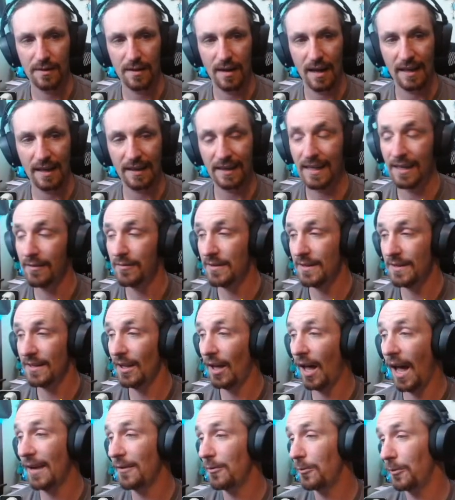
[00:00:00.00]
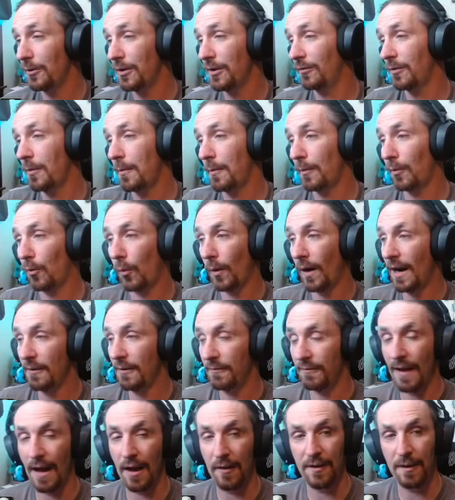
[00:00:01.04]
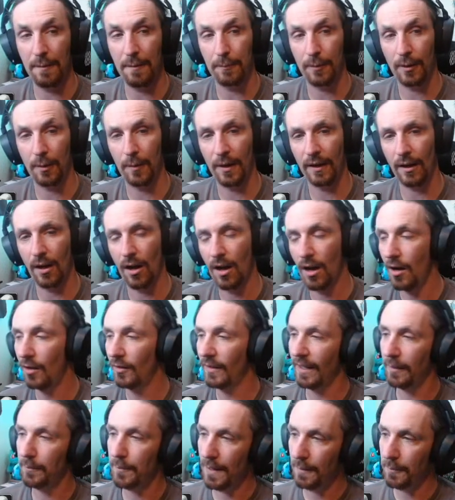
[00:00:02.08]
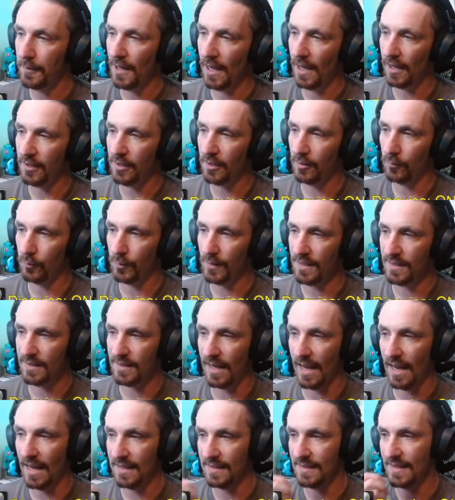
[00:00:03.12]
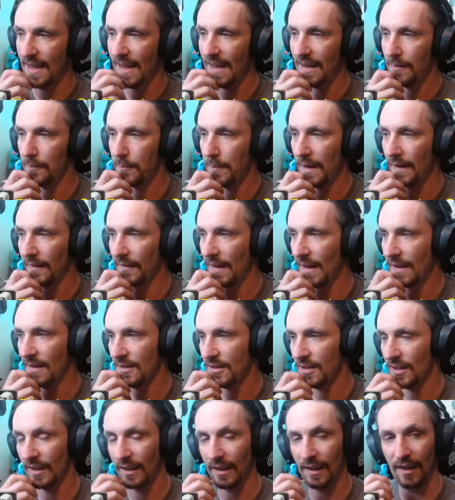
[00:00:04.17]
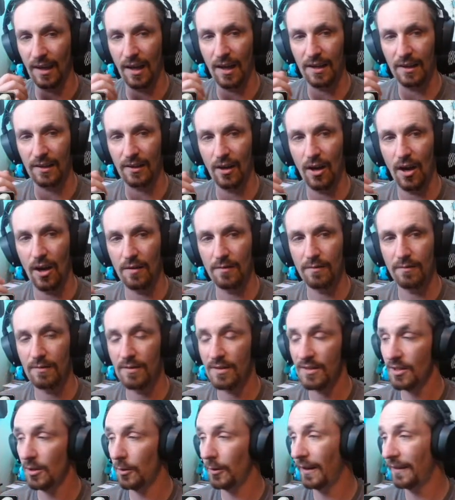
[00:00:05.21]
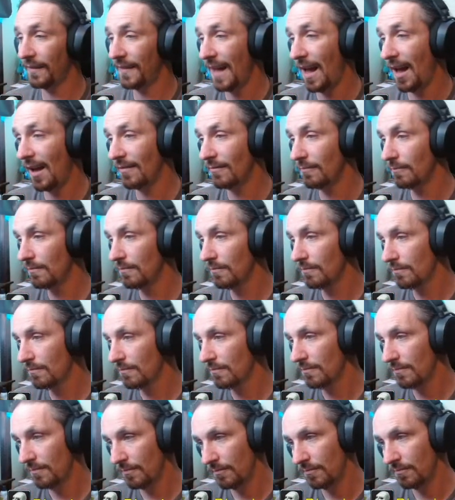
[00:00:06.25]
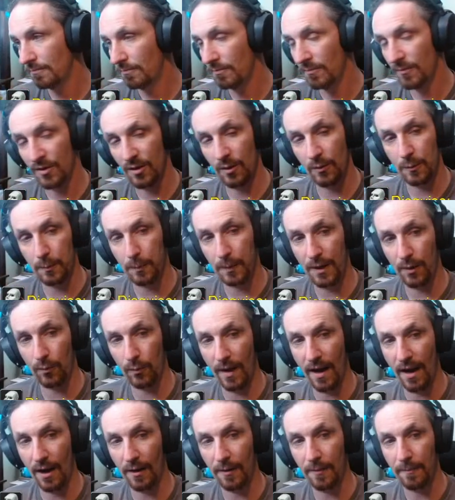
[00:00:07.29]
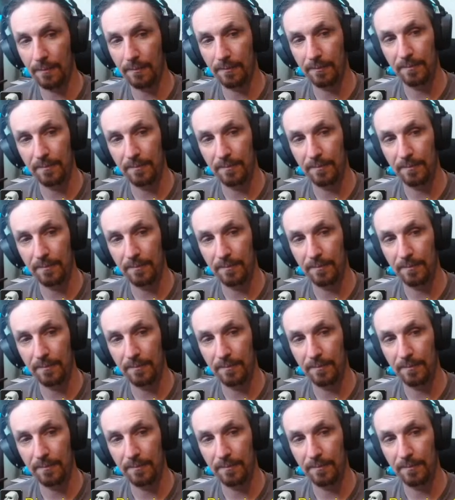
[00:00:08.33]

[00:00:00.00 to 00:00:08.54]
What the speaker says: I can't even tell. I don't even remember where I found it, but I'm like, oh, like maybe I could resize that and make that into like an icon. So like that. So it's pretty rare.